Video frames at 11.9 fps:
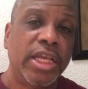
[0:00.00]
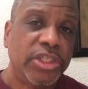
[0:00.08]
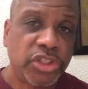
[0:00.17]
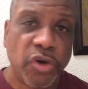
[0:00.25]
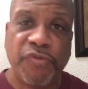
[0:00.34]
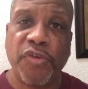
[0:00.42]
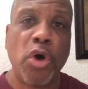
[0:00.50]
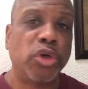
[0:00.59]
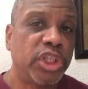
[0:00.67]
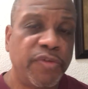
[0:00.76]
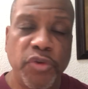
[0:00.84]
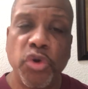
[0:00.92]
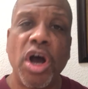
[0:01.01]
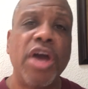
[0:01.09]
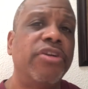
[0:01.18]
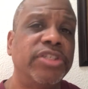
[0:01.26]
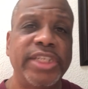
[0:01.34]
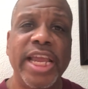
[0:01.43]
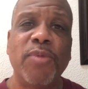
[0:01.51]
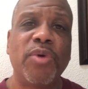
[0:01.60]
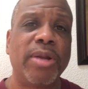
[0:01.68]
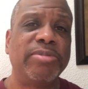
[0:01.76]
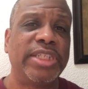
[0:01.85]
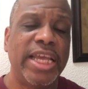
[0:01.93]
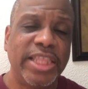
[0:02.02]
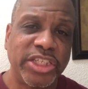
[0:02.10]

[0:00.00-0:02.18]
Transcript: So folks, if you understand what I'm saying,